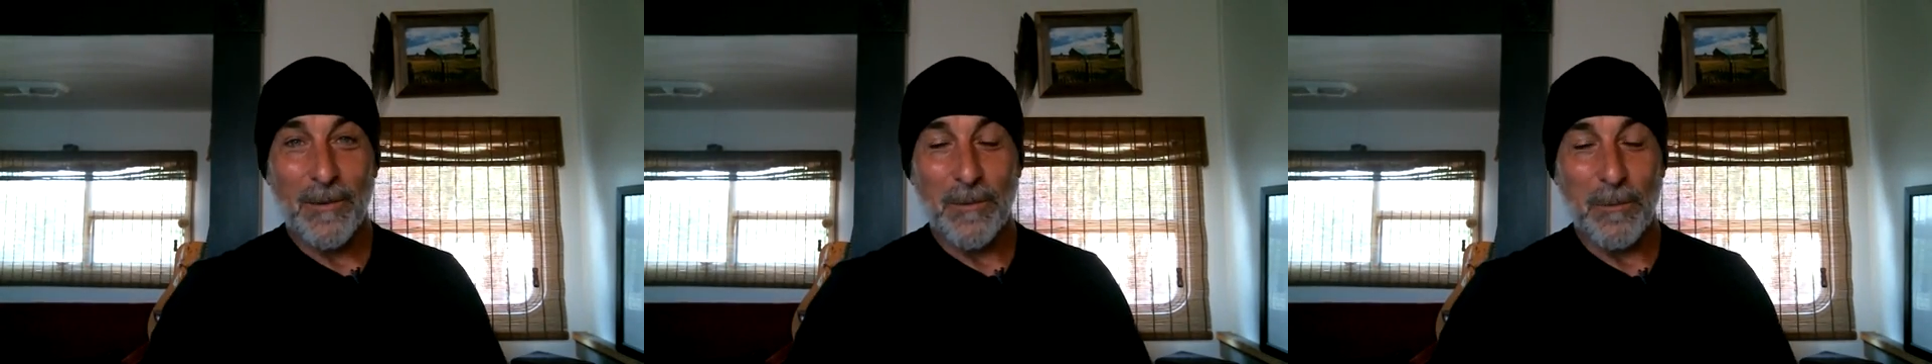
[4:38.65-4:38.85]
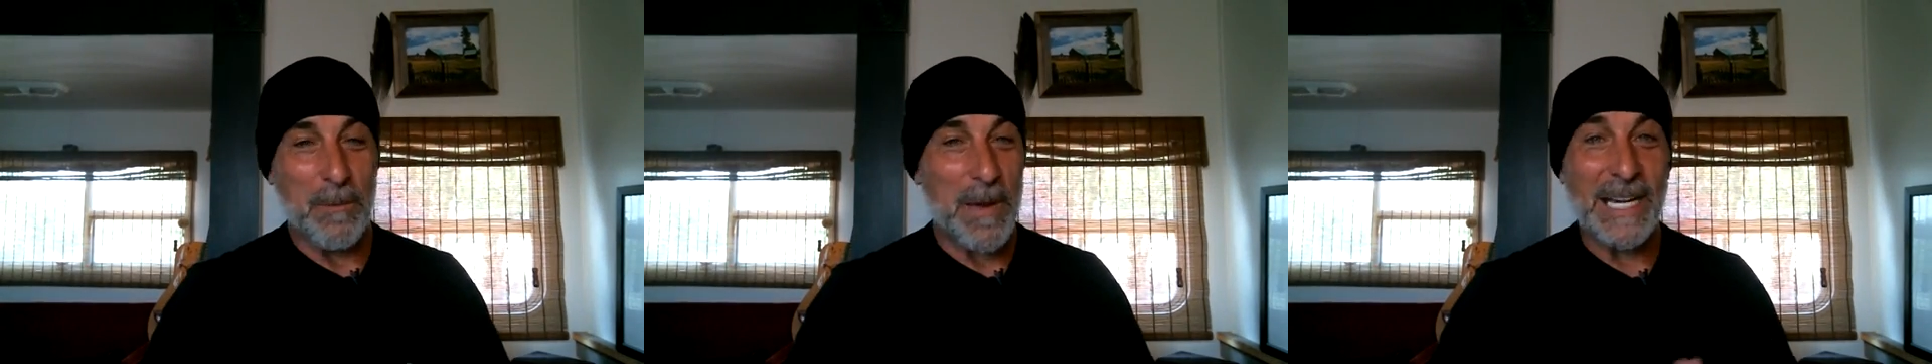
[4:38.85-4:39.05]

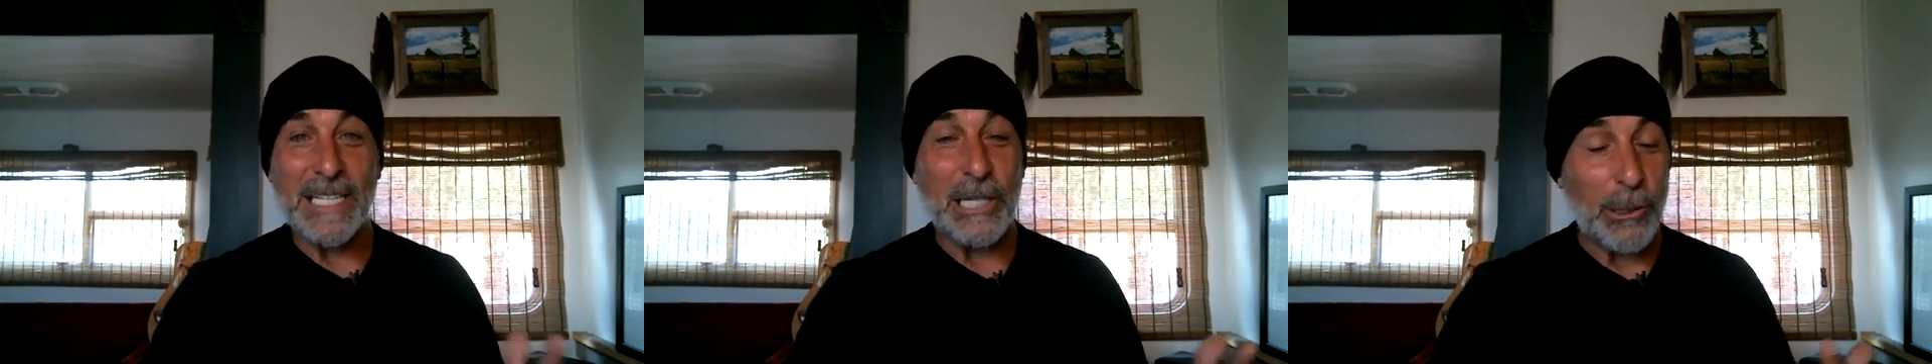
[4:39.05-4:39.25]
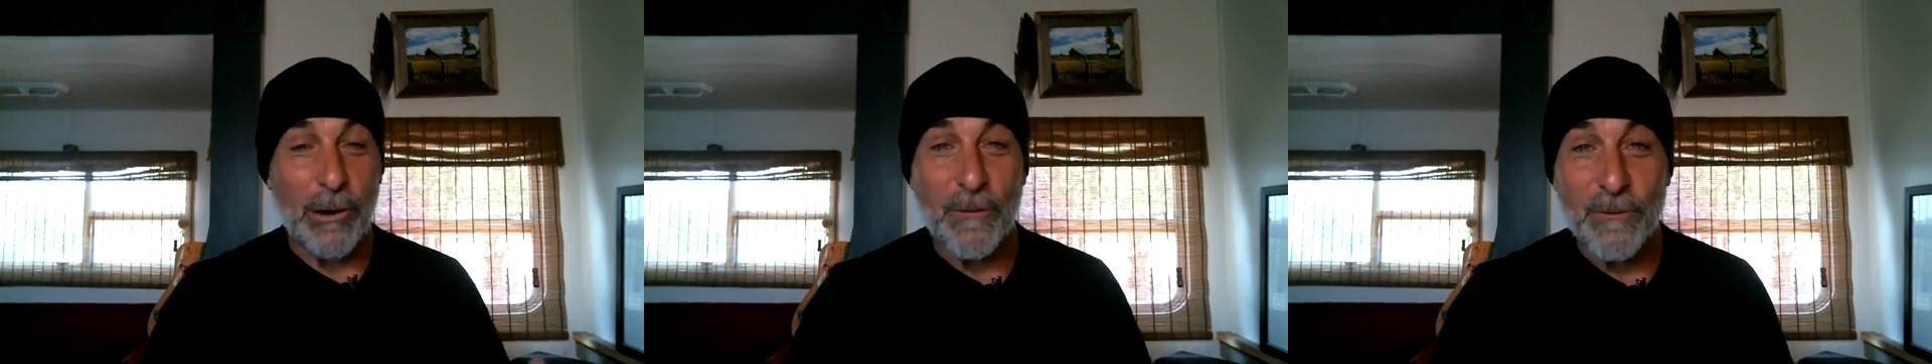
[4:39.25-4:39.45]
many
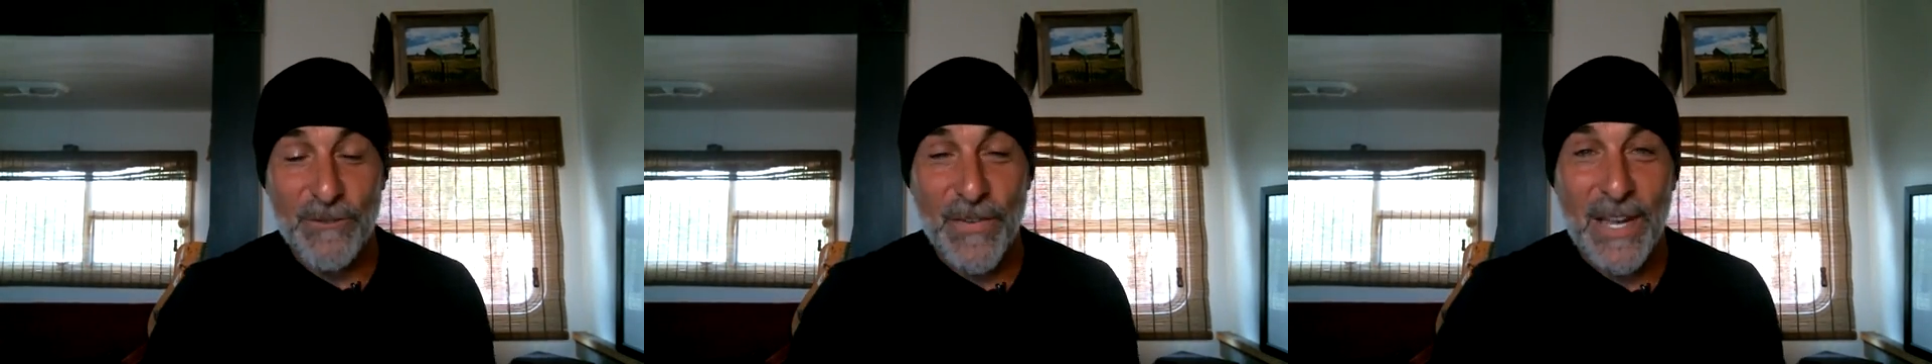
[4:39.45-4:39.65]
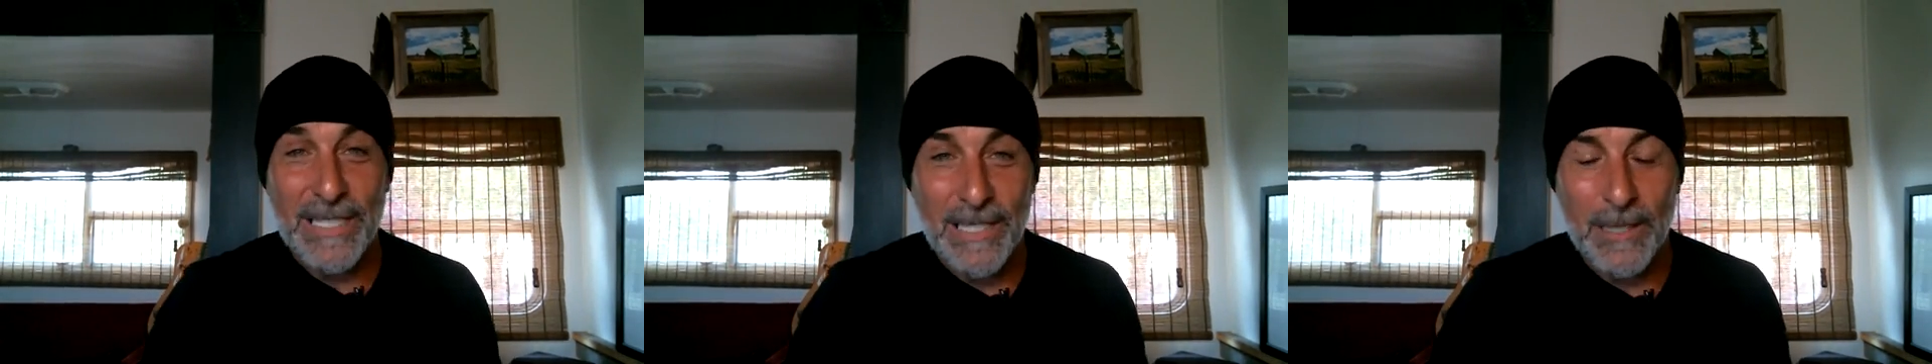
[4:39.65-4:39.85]
are
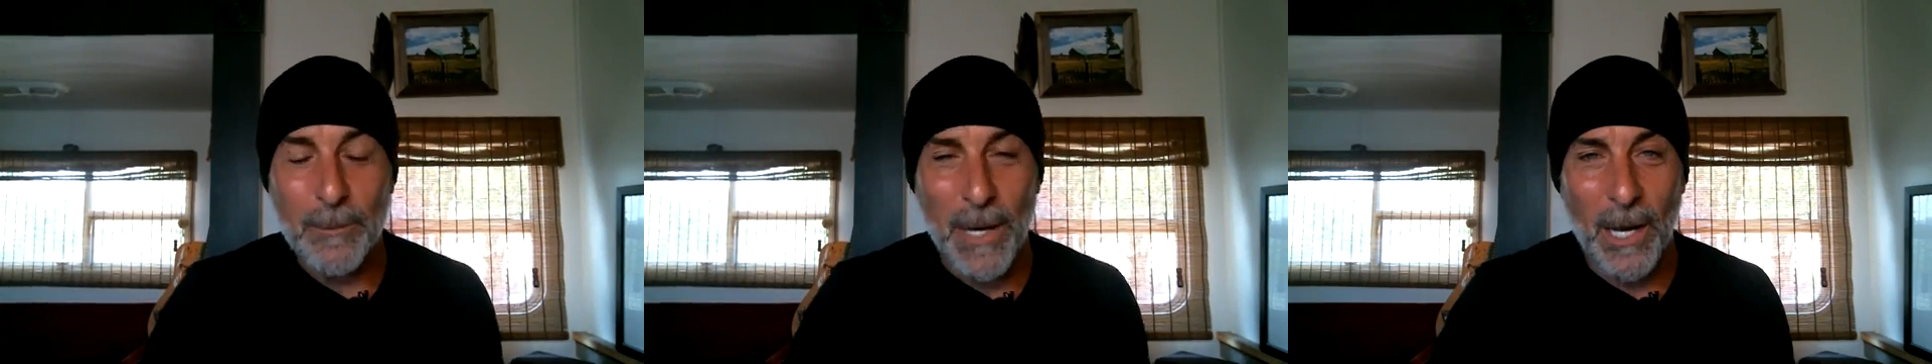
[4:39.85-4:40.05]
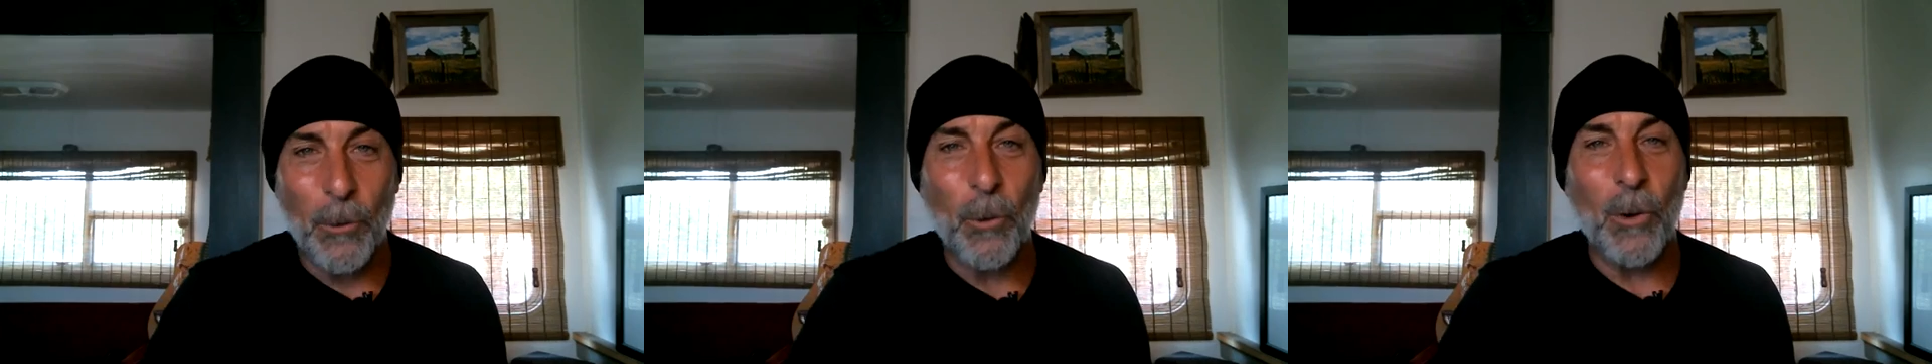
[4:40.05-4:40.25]
offended
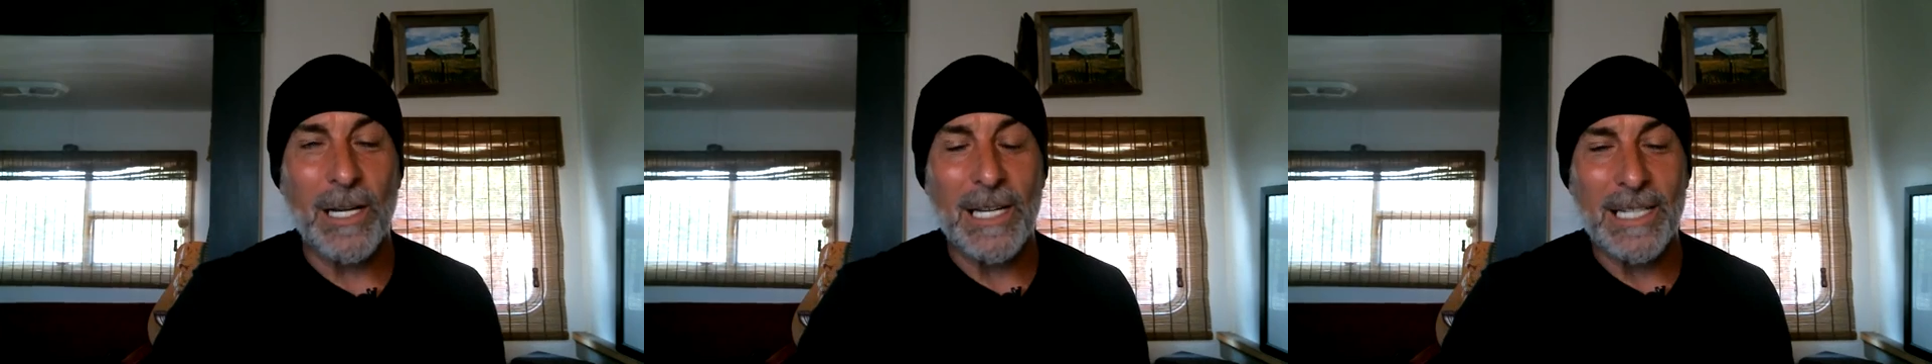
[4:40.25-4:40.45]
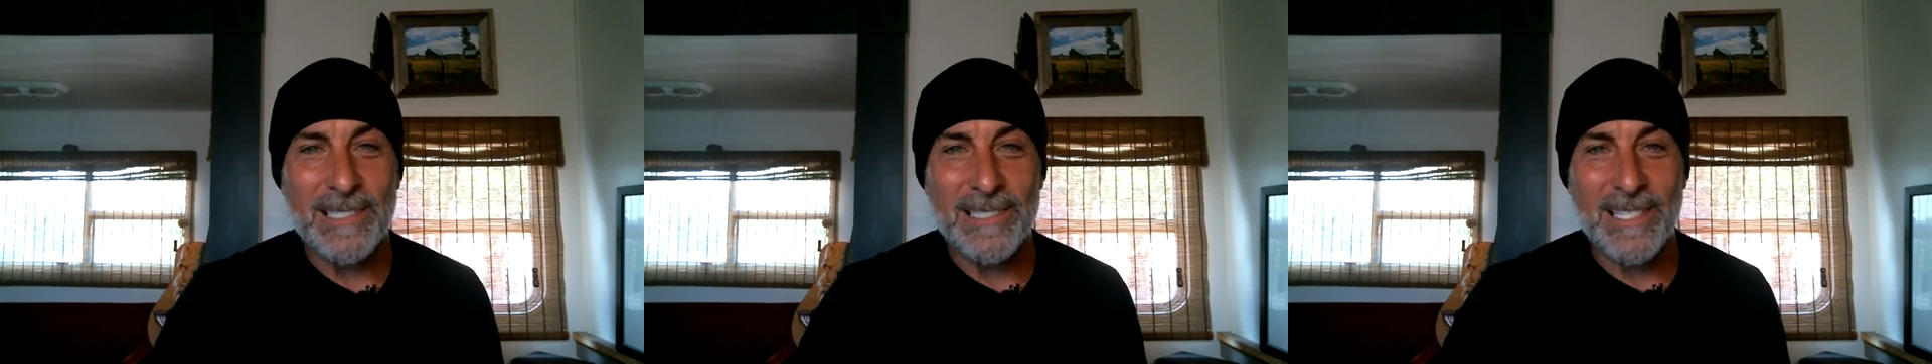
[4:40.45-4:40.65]
by what
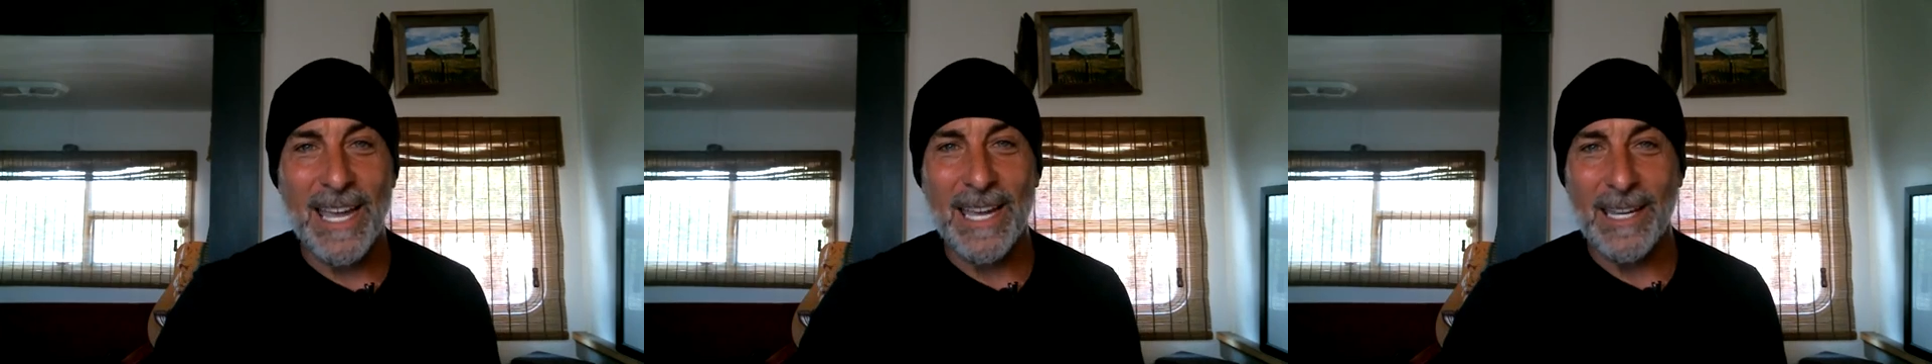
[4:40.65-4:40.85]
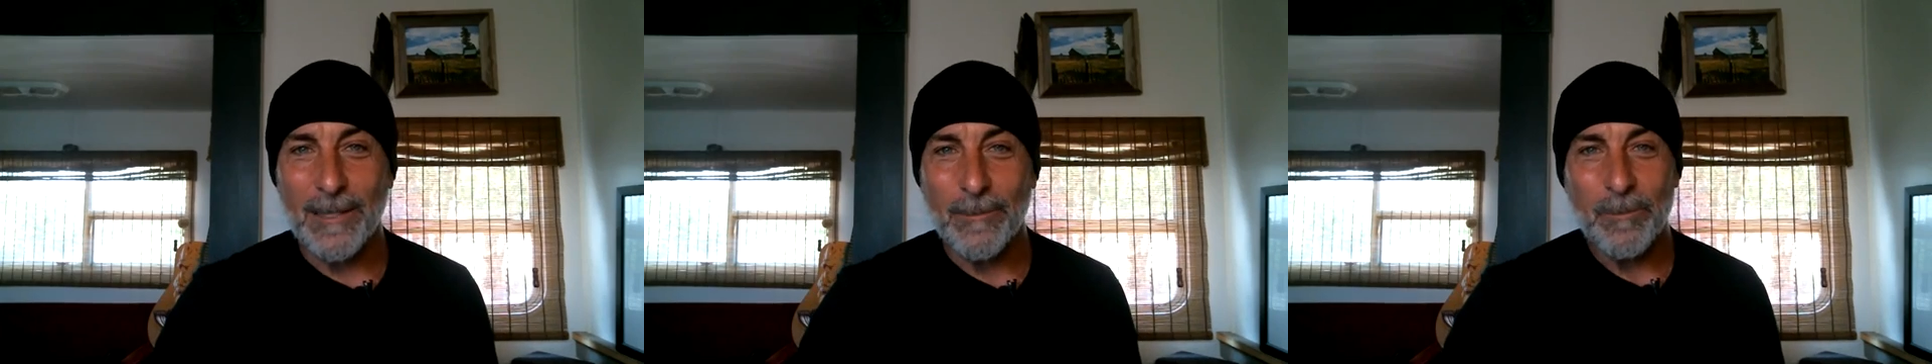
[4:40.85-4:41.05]
I
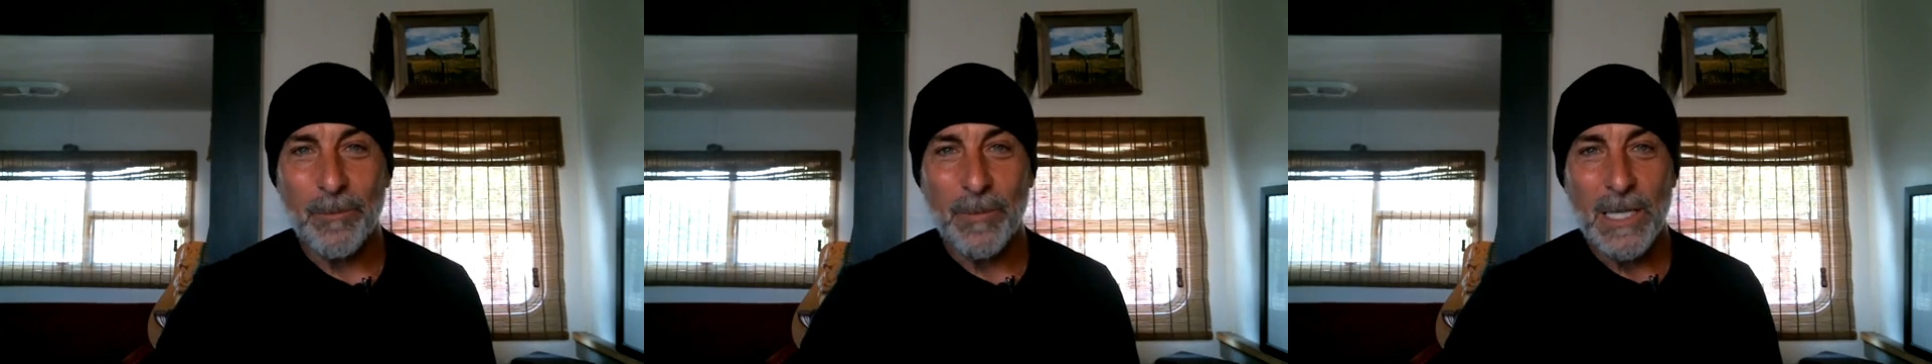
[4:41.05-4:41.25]
say.